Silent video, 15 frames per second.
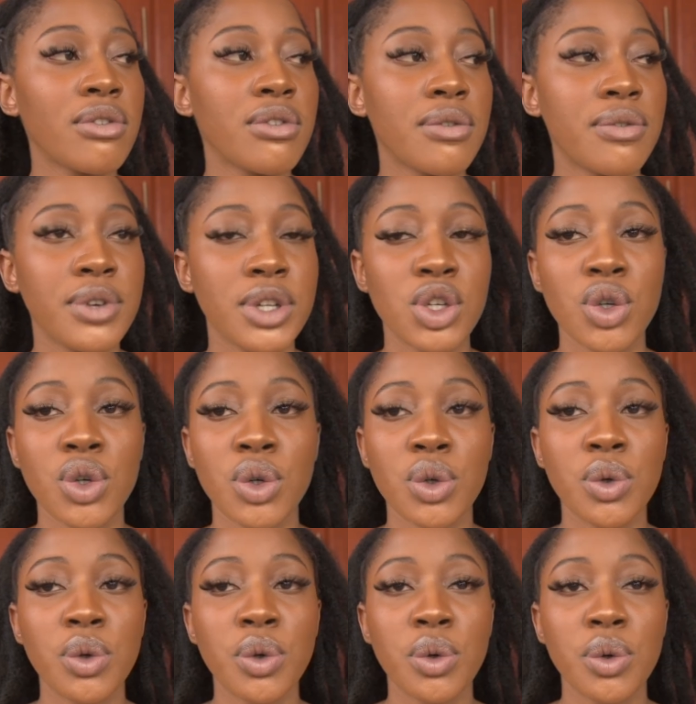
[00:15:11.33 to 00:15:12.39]
of the
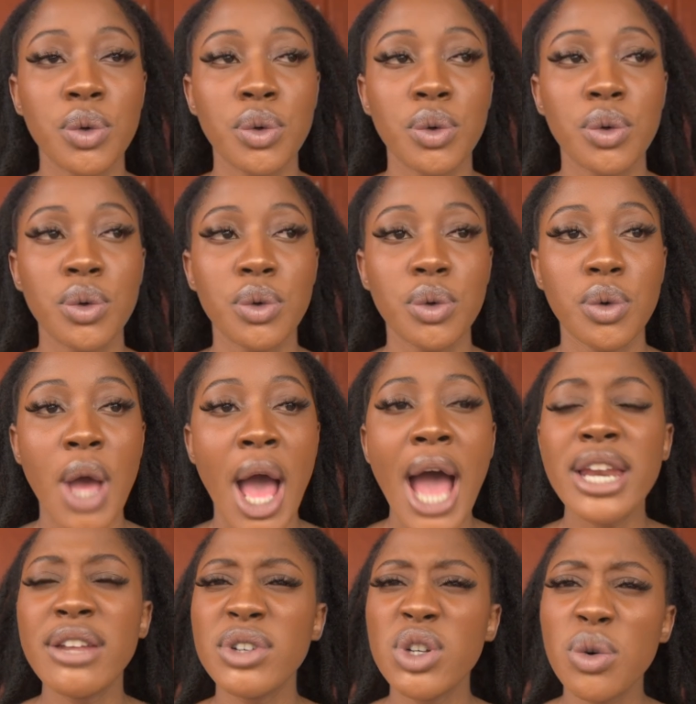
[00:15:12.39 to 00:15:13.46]
video.
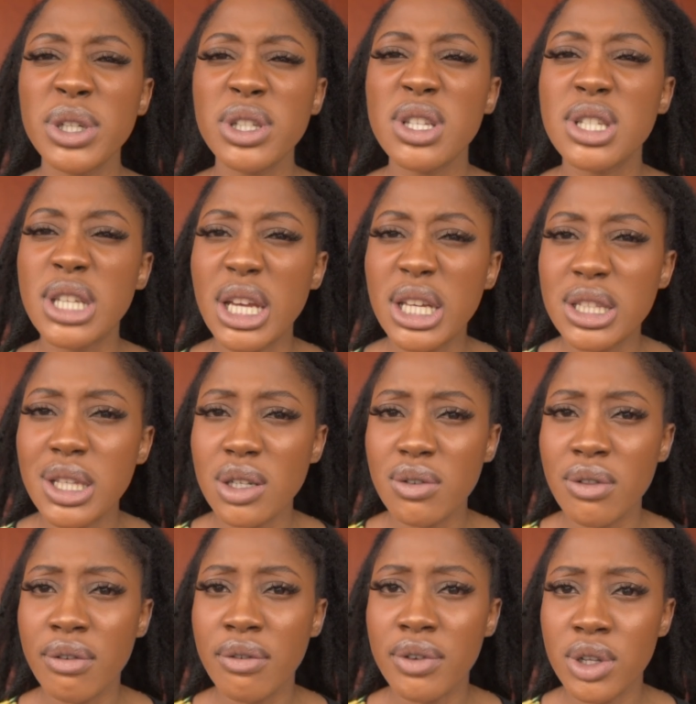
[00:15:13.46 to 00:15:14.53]
I never know what to say at the end
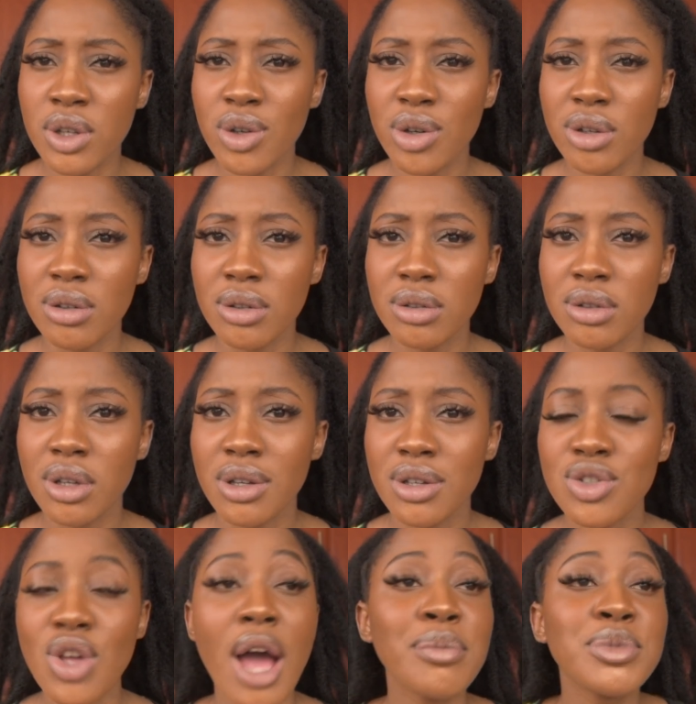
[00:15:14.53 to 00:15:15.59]
of the video,
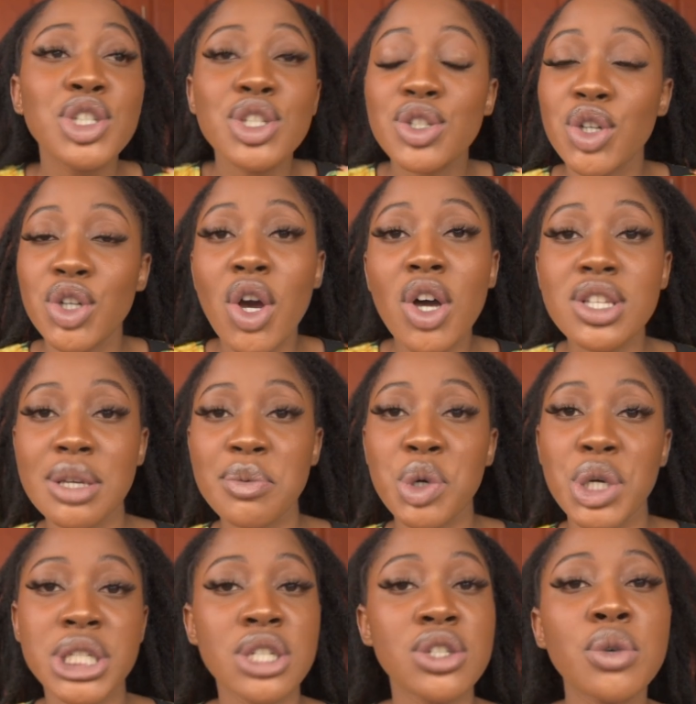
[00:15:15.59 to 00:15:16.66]
so I'm just gonna ask some
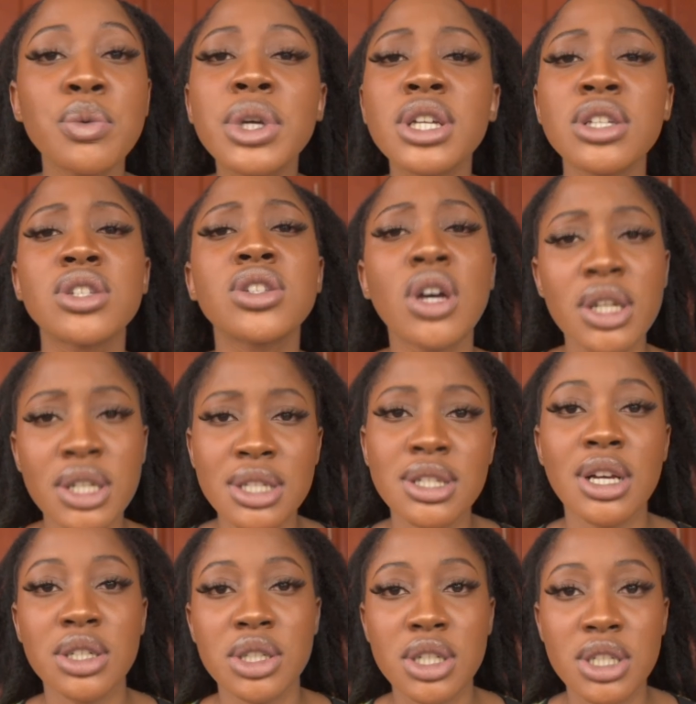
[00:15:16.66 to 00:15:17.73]
questions so we can start a
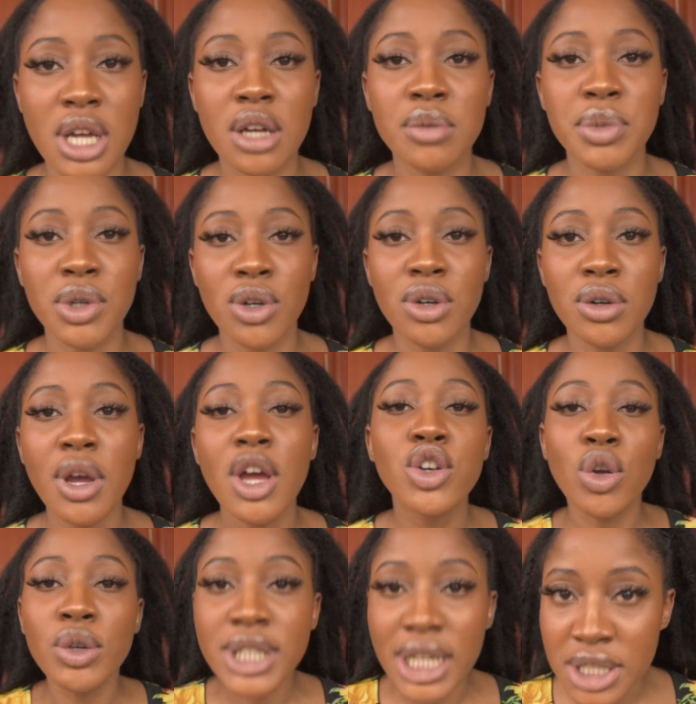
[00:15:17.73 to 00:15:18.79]
discussion down below.
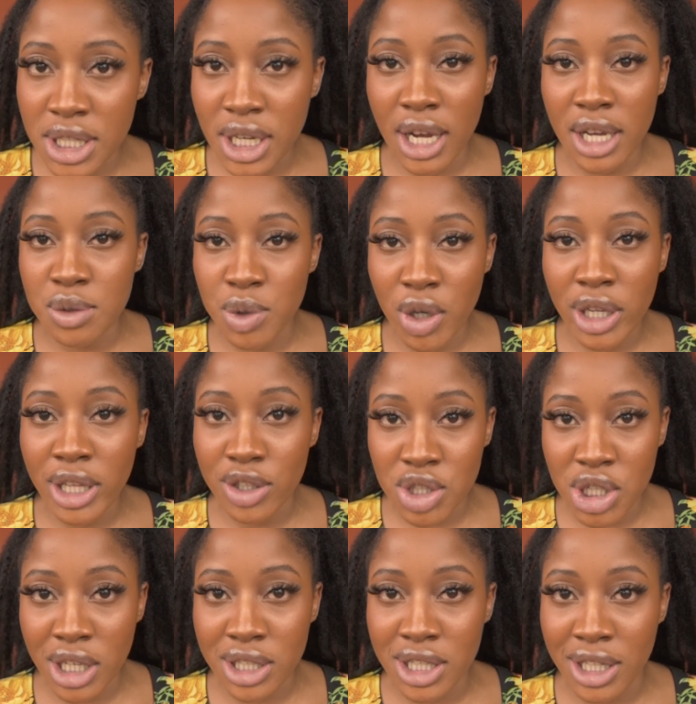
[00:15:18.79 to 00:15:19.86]
No judging, guys. We're not here to
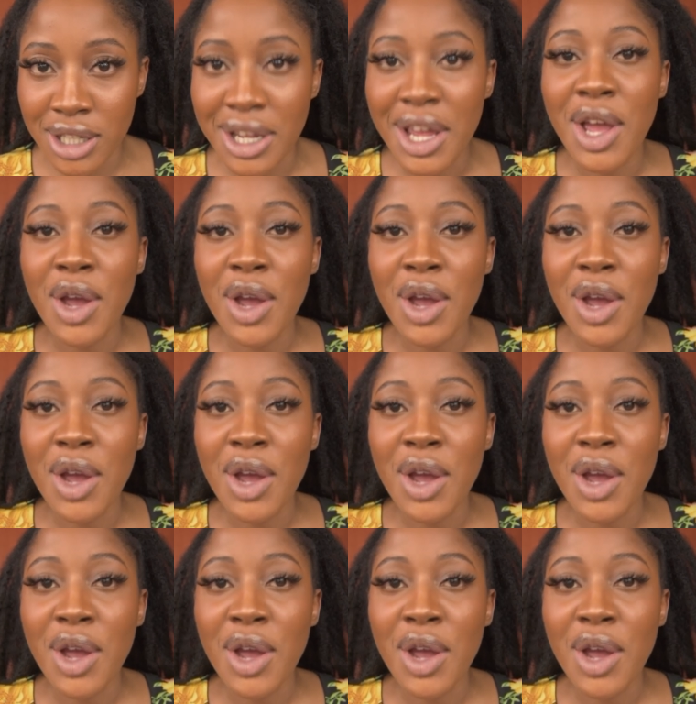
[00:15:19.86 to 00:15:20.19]
judge, hey?